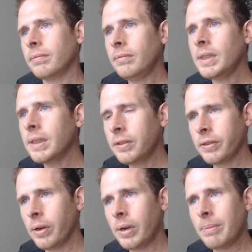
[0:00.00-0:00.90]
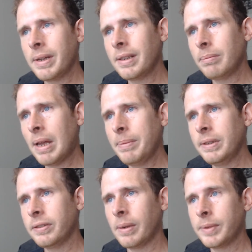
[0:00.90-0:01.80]
so I mean, maybe
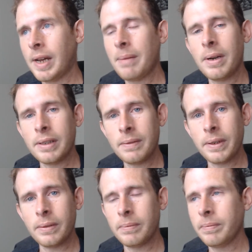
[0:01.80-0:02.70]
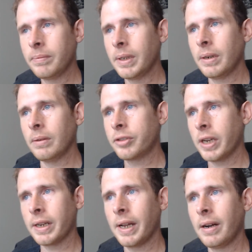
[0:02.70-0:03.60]
sometime I'll give it a you know check
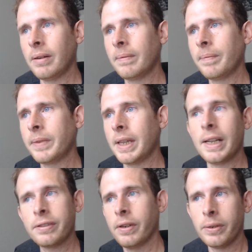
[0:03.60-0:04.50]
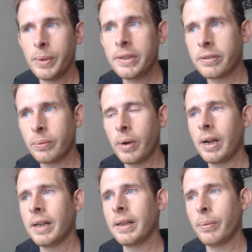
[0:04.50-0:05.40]
it out, and that's another reason
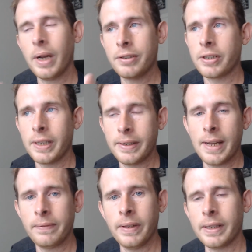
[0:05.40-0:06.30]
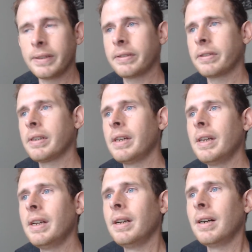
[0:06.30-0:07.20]
why I, should get Netflix.
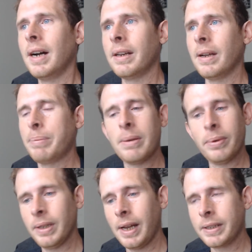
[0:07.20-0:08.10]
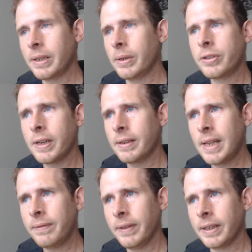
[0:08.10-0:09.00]
I, I, people are like, you know, you should get
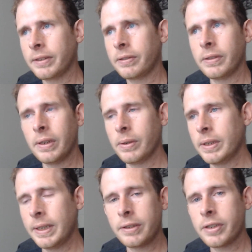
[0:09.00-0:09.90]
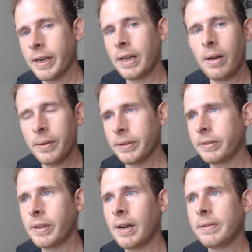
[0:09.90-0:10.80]
Netflix. You know, you need to check out all this
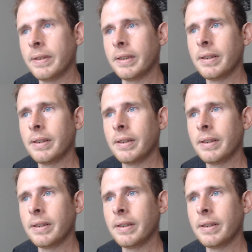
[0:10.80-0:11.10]
stuff, and